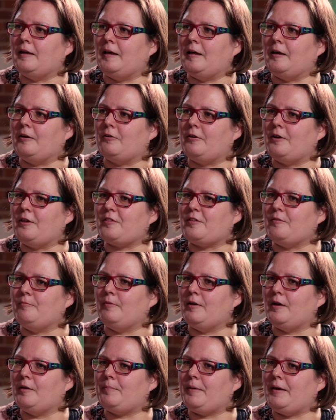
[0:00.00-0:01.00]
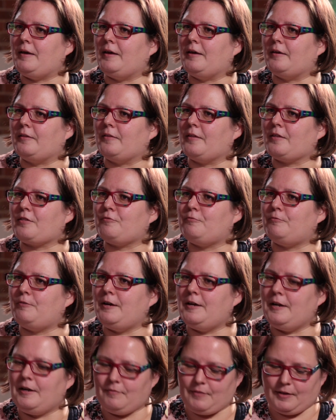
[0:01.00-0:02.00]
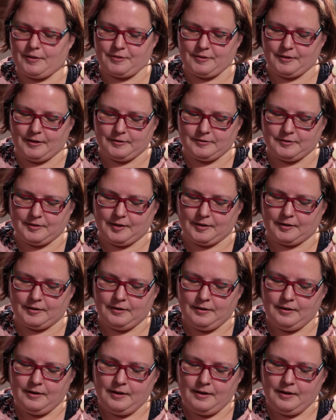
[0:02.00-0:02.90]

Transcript: increase in well-being. That's really fascinating.